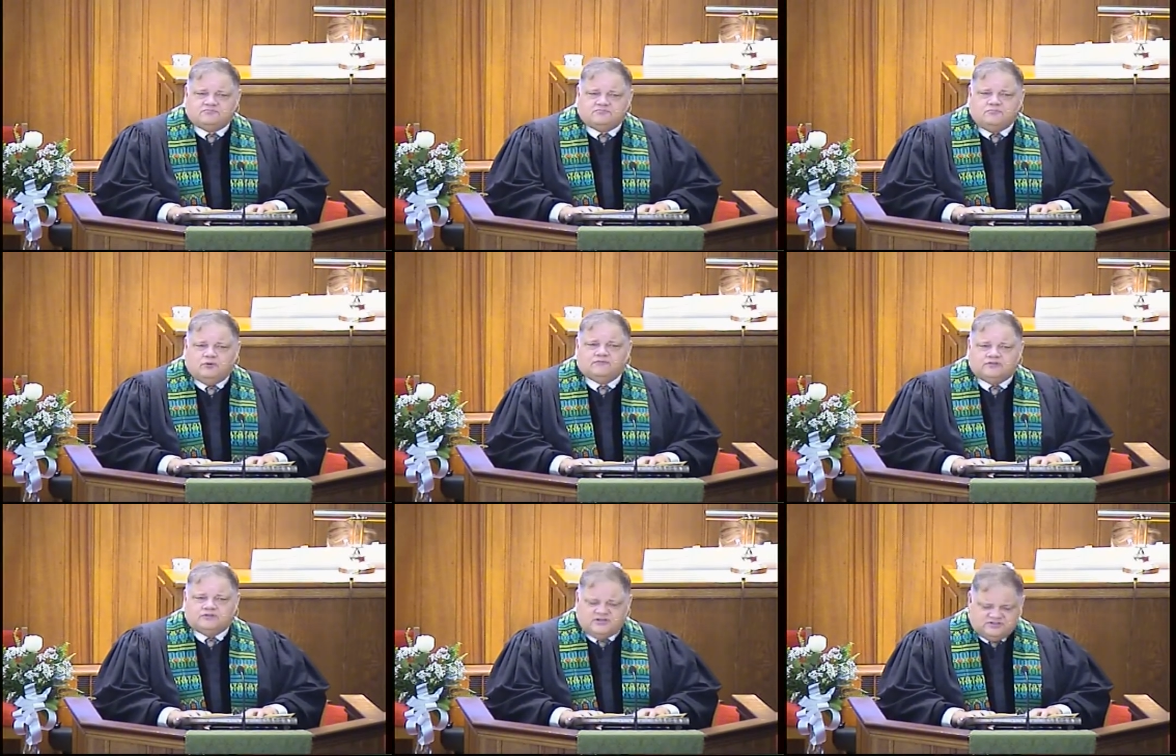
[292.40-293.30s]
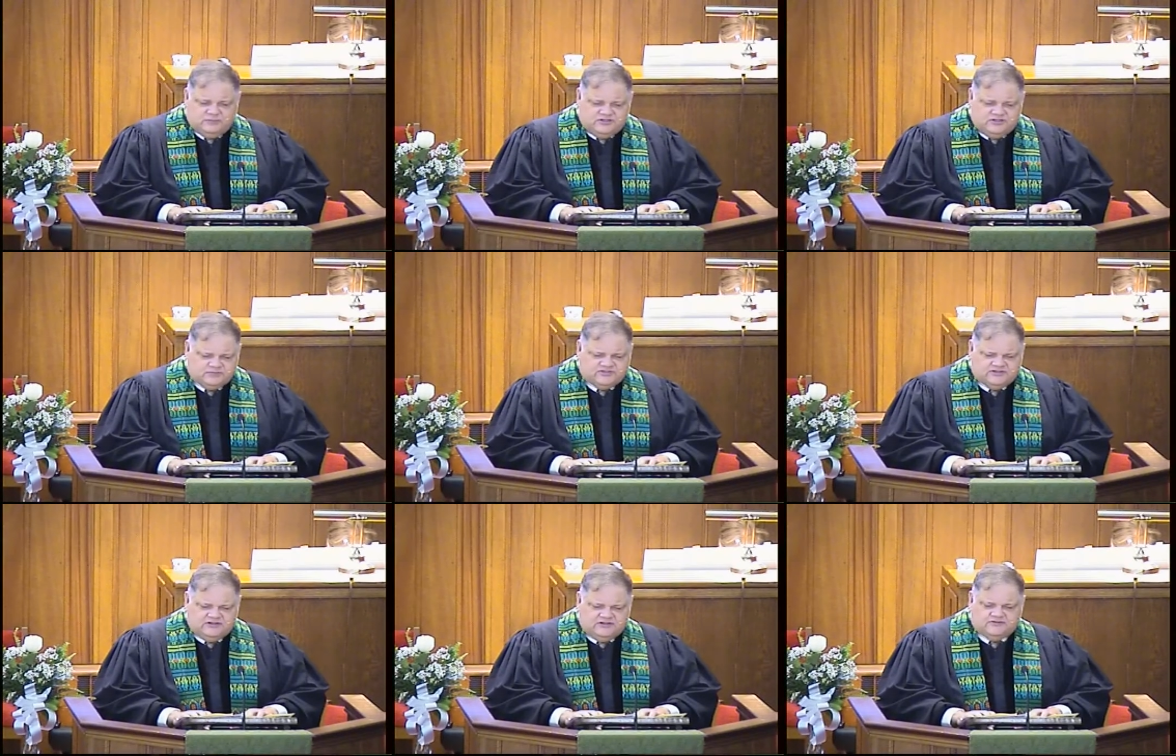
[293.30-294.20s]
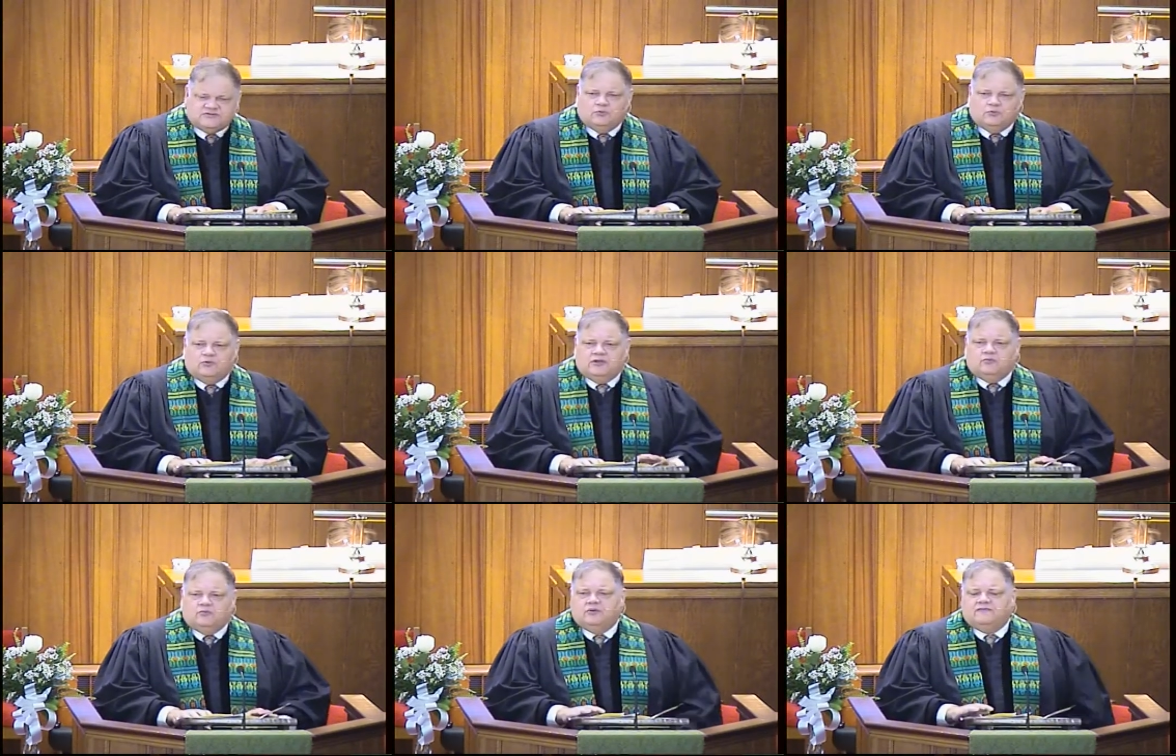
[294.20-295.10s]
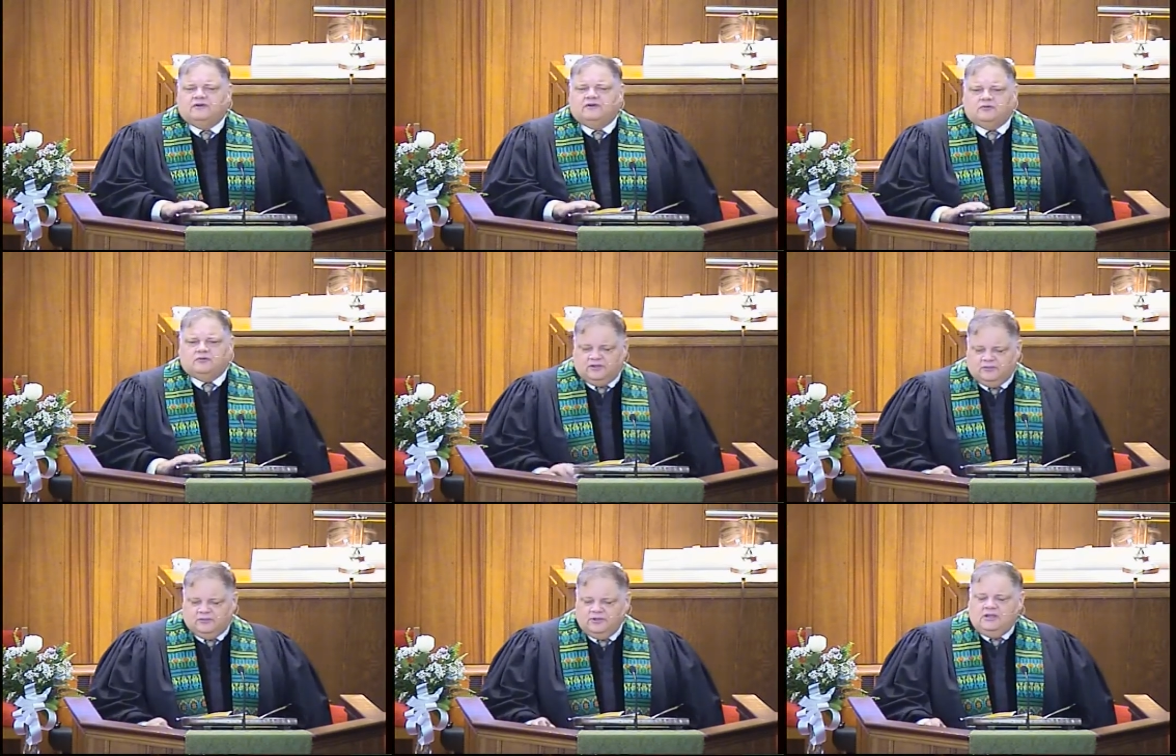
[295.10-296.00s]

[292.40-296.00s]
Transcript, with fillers: briefly touched base with Steve this morning and we'll be following up.